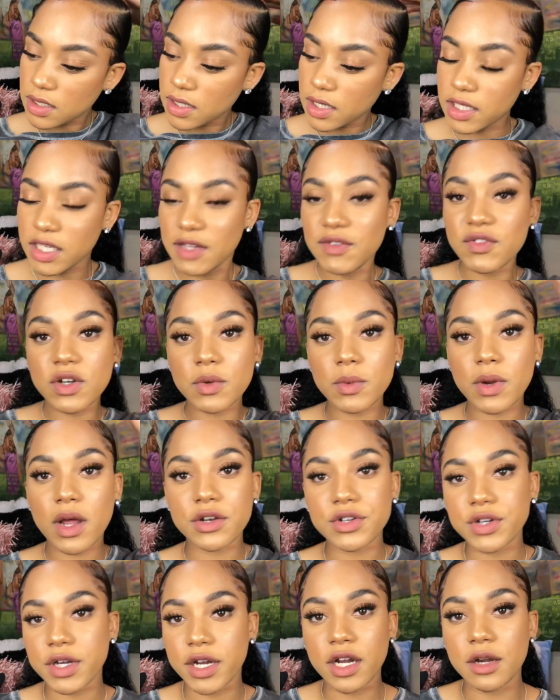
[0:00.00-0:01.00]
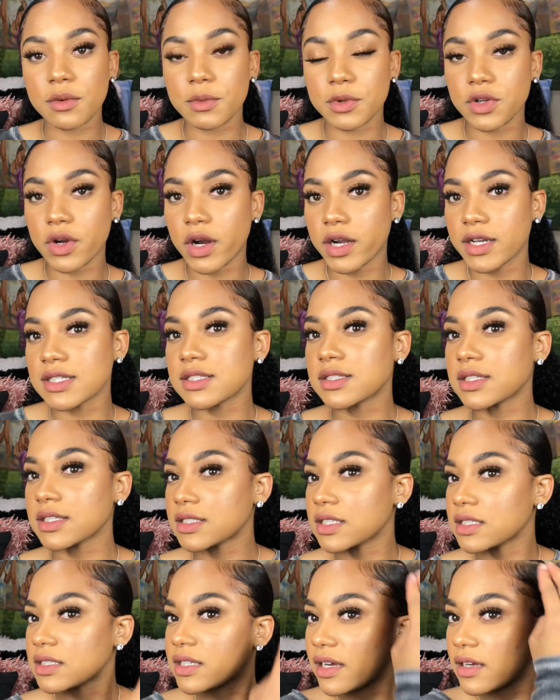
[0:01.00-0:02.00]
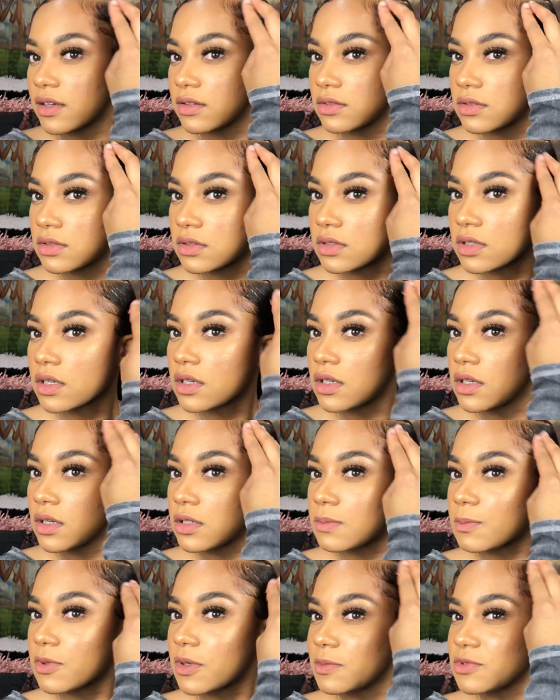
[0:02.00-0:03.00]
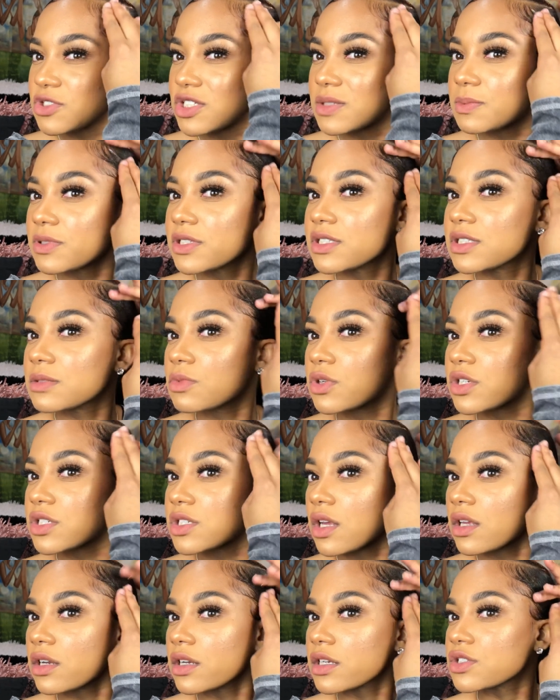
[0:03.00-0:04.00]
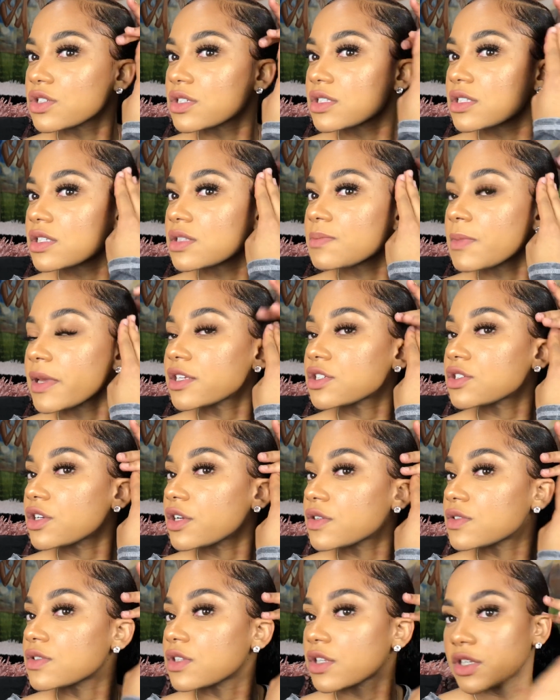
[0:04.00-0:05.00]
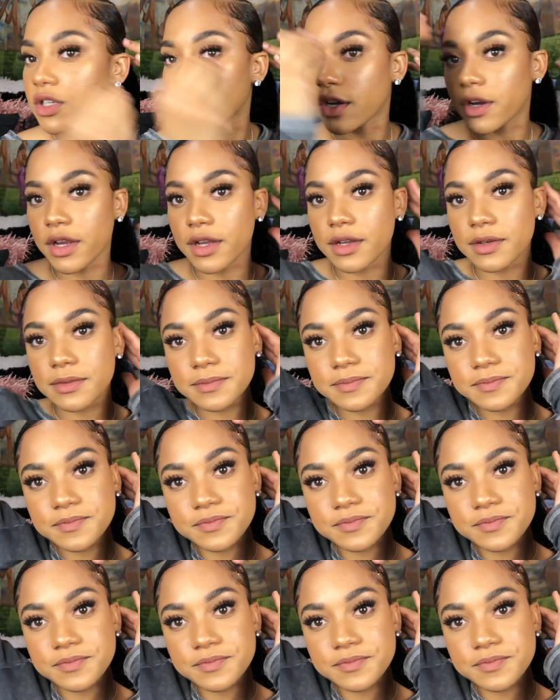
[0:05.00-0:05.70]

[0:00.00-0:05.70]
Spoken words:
And even around your hair where you already slicked it down, just put some more gel on it just to make sure you secure it.